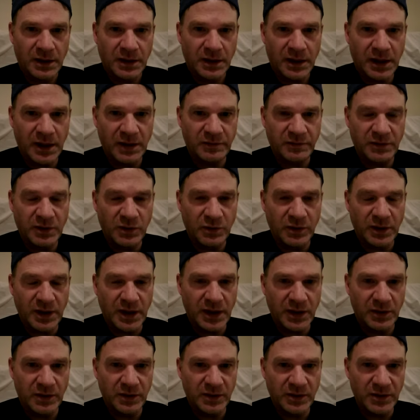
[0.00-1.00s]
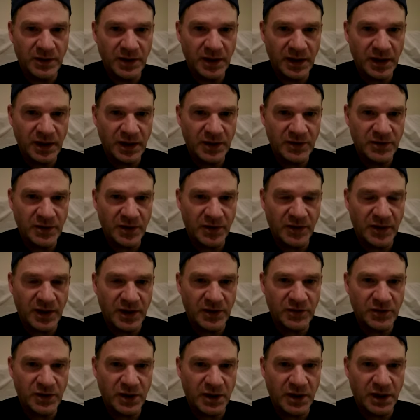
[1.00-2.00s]
I have no guarantees that
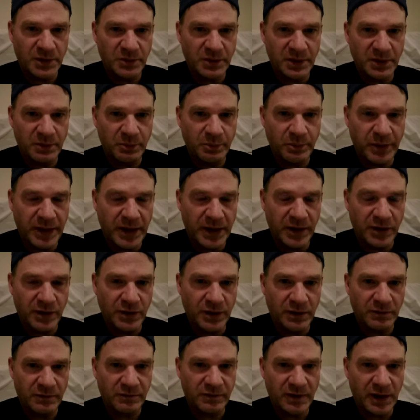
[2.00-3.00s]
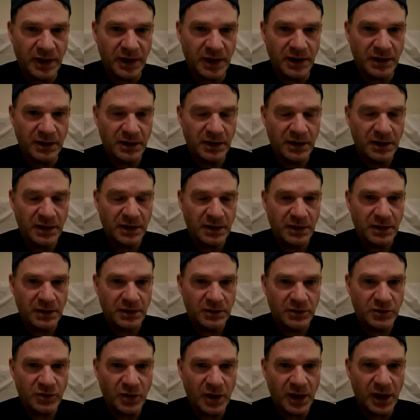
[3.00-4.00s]
things are going to be better if I
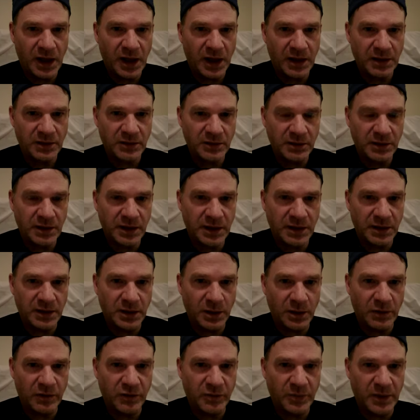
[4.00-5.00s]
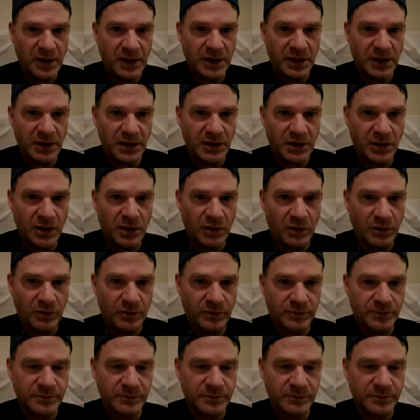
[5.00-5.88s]
try to let go of my ego.